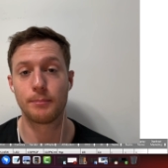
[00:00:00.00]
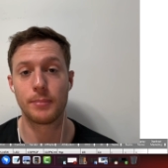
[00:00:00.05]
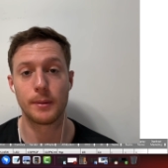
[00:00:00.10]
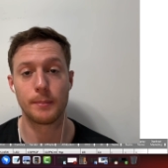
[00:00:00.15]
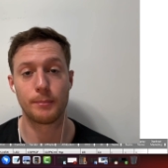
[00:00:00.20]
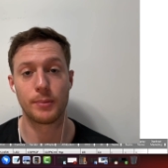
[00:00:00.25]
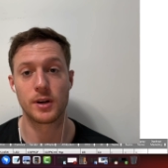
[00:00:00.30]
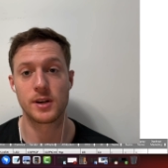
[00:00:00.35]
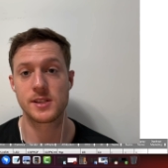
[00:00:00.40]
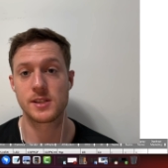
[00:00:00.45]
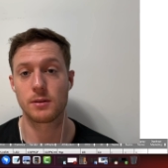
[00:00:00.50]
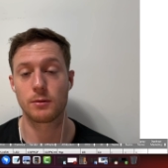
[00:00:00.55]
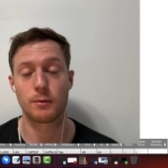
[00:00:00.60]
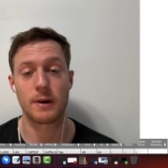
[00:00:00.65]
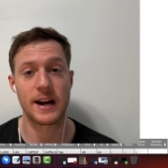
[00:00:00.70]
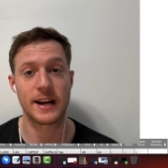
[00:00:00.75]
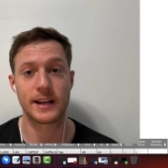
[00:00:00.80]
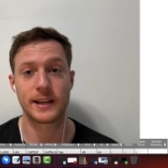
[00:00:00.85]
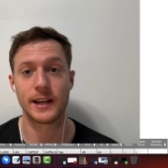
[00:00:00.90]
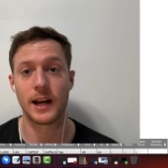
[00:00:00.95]
person
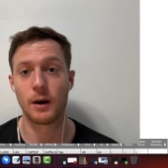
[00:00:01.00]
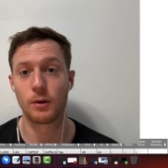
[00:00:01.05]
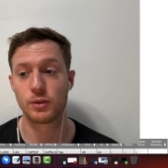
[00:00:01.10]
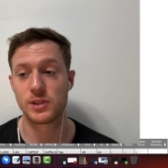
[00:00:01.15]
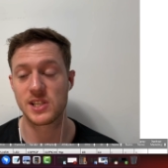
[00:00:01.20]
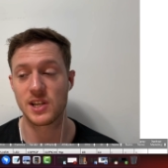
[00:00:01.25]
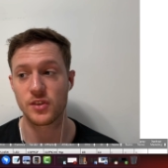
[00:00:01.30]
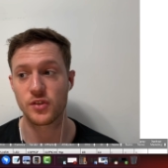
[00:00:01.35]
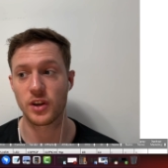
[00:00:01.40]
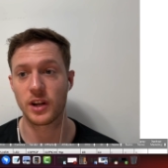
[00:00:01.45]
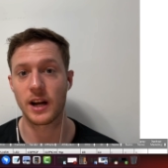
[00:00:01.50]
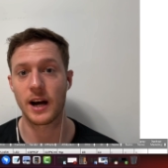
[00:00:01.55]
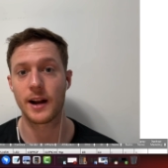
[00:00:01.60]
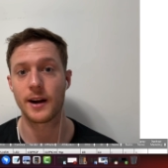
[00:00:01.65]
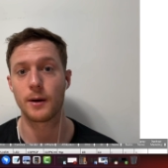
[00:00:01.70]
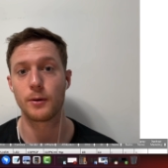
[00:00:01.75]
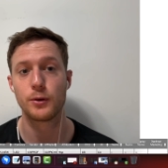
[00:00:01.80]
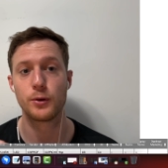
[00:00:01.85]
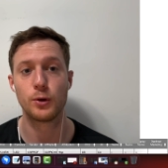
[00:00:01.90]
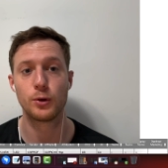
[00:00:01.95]
right now searching
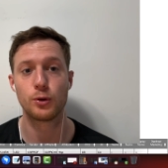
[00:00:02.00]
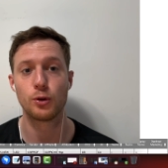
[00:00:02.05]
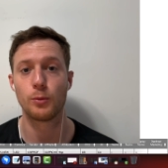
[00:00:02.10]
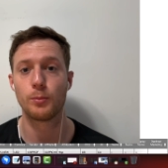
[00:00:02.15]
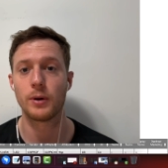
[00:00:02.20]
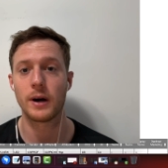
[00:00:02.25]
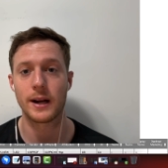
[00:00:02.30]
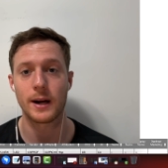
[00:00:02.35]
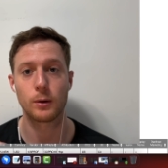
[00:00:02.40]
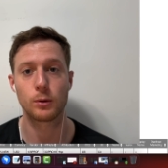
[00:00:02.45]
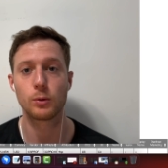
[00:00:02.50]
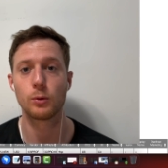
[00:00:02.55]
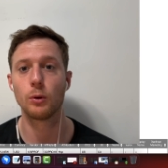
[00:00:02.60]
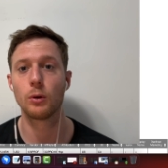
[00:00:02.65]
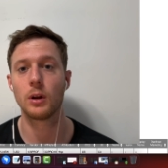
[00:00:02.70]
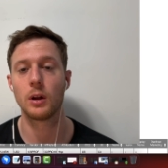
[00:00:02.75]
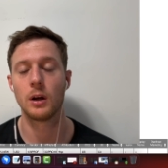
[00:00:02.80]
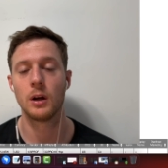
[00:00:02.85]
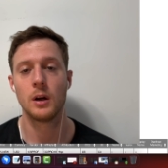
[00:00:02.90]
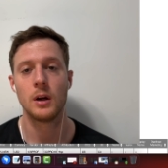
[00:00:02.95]
around YouTube, around
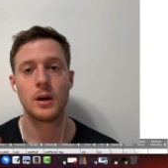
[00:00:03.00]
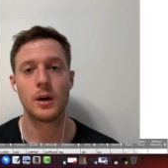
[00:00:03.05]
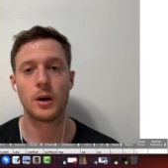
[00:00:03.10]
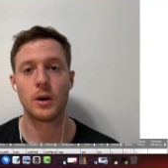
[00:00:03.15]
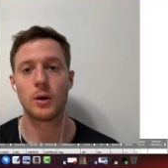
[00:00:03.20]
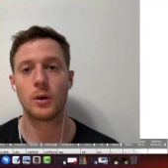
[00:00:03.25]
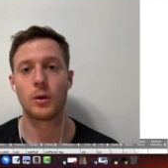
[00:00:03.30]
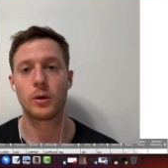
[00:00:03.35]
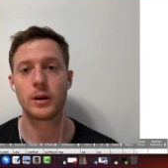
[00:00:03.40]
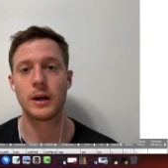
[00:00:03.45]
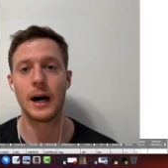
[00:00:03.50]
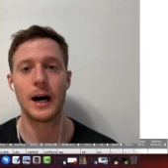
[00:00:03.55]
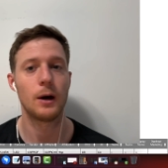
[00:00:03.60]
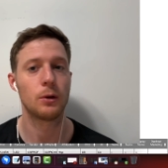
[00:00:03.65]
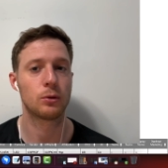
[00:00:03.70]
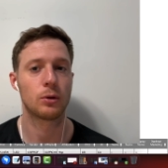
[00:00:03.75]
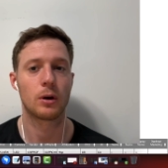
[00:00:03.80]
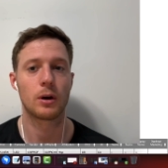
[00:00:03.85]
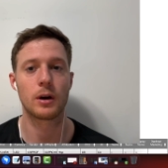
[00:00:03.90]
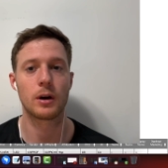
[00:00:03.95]
Google on how
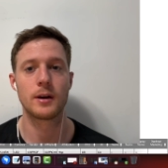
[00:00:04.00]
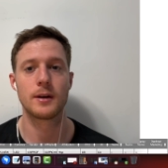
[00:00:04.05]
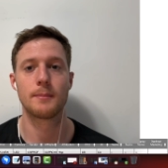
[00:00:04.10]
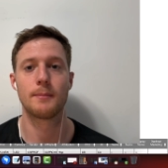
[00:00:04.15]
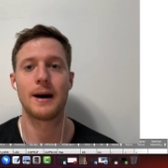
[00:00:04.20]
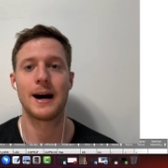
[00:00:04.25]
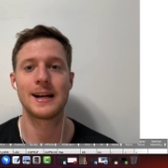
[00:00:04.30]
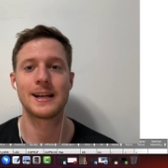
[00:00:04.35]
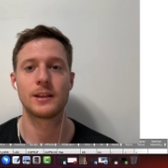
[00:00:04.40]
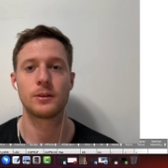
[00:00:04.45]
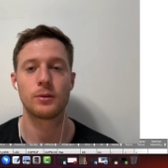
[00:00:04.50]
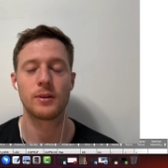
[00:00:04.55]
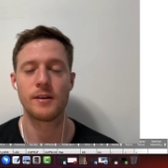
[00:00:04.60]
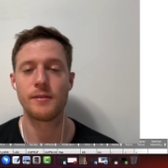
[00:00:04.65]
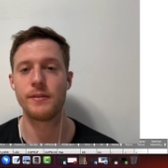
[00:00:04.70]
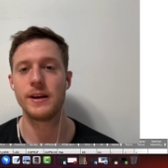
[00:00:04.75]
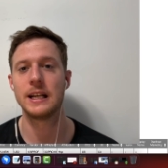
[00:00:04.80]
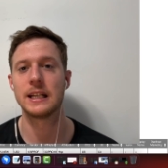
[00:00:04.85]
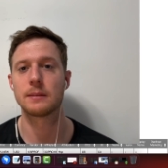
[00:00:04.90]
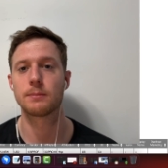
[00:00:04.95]
to earn money through
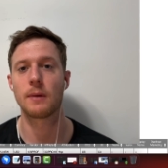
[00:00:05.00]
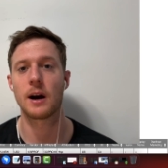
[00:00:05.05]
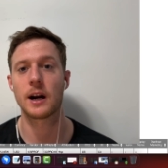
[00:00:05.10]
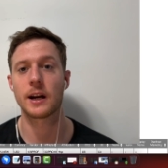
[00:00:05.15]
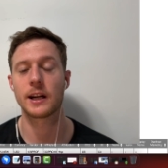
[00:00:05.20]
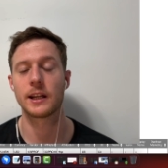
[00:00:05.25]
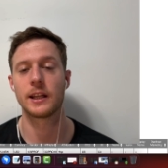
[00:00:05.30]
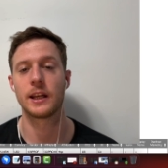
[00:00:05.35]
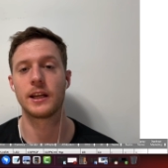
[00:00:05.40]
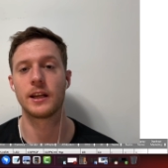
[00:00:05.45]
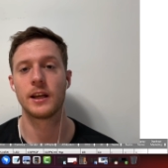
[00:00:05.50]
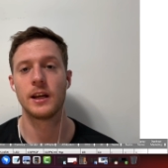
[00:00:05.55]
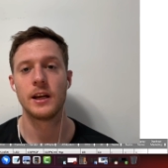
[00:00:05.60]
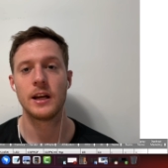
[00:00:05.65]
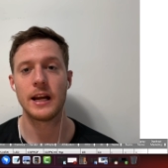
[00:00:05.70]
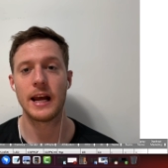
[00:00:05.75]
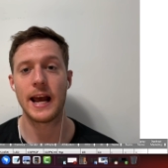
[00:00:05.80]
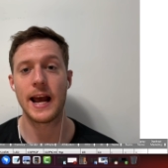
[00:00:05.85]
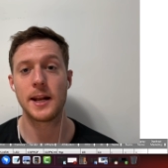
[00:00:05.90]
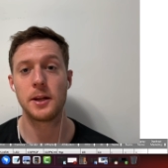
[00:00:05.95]
affiliate marketing
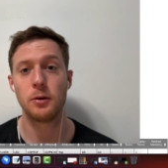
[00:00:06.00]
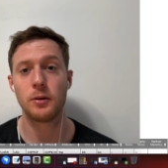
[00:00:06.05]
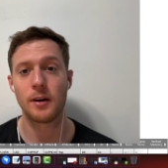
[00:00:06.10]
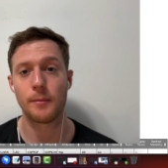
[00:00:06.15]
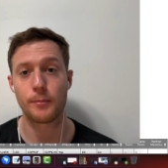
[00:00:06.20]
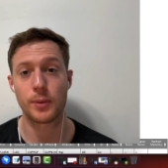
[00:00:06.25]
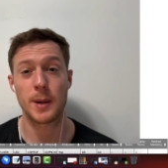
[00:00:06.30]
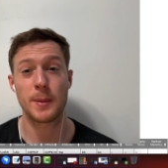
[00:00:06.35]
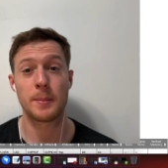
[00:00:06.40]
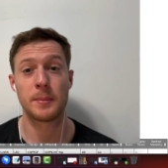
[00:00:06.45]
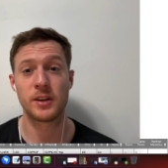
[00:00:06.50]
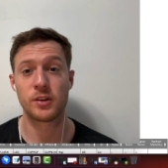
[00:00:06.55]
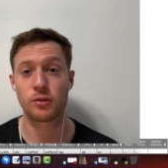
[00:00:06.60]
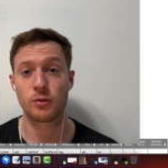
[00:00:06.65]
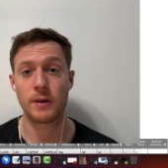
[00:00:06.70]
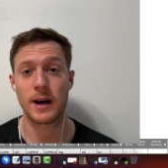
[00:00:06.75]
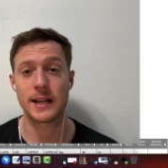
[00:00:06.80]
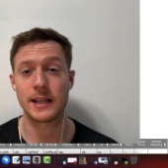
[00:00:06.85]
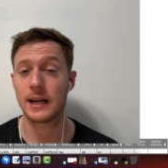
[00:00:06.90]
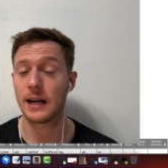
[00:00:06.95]
and you have probably
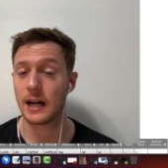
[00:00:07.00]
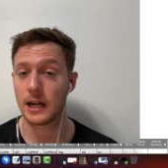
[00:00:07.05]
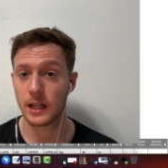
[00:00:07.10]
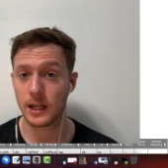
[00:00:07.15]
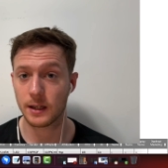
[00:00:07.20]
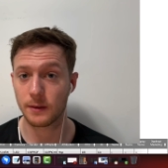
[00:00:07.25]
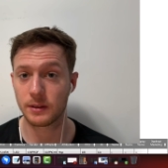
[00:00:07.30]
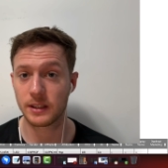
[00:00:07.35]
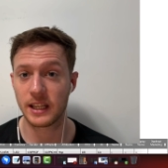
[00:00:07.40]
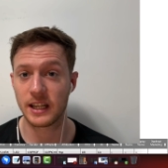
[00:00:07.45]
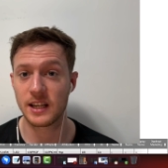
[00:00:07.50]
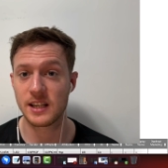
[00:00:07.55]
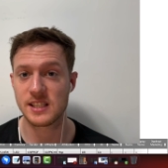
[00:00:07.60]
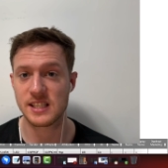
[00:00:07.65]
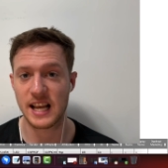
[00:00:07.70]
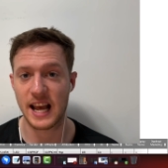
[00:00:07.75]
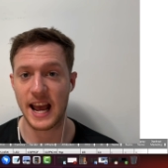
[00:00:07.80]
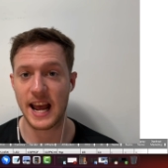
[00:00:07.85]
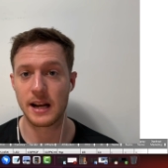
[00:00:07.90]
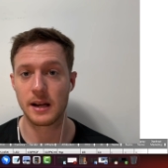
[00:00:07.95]
tried a lot of things
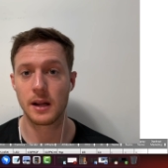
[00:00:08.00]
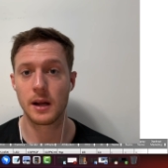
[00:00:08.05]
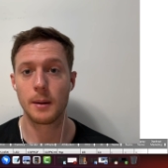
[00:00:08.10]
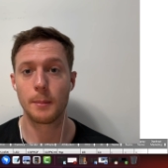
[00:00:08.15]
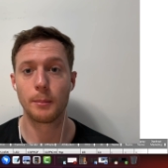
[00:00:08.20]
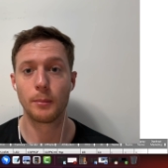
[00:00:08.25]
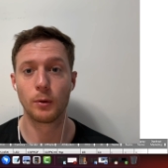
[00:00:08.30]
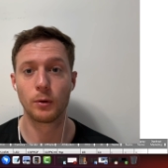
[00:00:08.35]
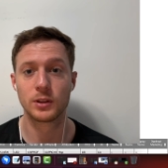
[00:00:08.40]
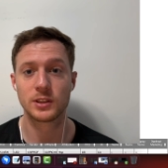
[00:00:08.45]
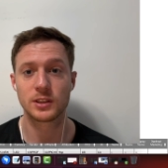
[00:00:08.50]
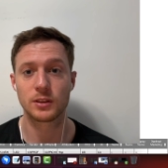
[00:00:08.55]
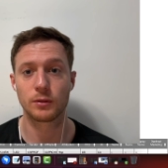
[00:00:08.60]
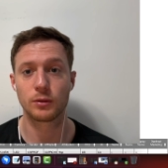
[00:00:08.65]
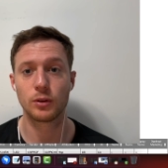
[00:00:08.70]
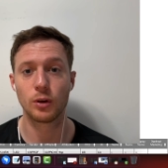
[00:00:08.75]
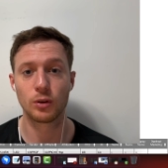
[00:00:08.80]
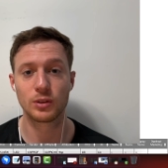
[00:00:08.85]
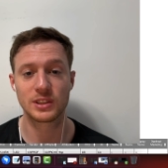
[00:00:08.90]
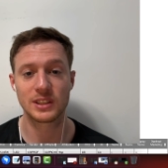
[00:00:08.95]
and most of
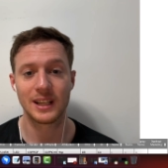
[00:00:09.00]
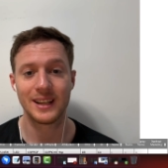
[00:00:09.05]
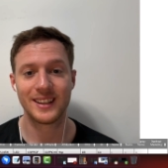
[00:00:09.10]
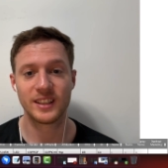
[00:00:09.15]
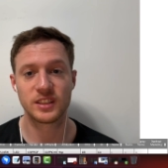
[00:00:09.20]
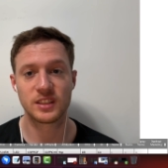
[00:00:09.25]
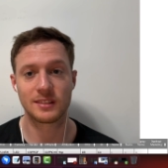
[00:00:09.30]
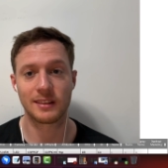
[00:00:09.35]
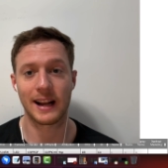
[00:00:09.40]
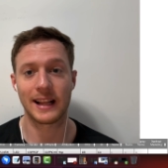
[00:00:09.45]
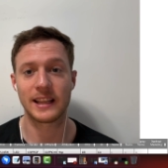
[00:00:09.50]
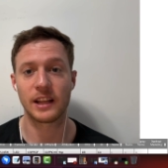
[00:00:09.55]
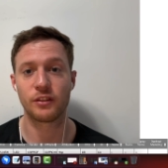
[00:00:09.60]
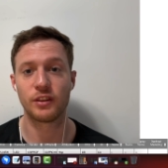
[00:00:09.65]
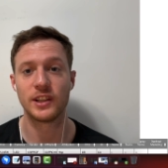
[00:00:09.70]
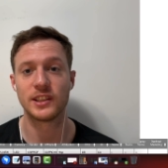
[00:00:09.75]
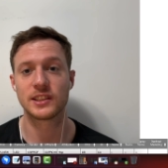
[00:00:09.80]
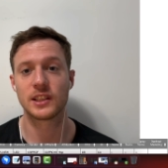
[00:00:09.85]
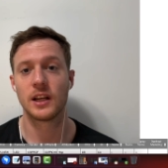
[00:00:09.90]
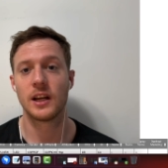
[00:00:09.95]
those
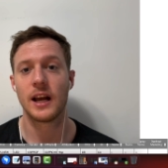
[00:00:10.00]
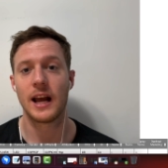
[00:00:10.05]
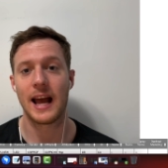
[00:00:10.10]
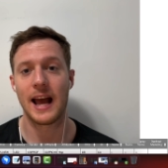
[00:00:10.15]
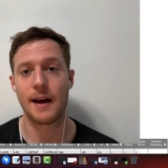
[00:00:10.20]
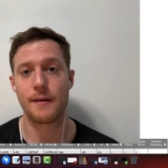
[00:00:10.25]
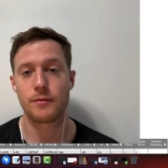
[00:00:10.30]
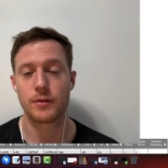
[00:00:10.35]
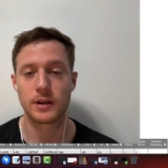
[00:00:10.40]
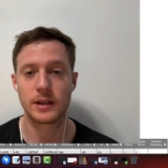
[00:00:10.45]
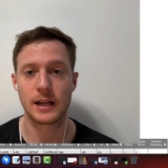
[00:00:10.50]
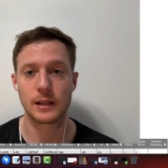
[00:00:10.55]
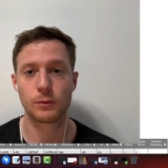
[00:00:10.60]
strategies have not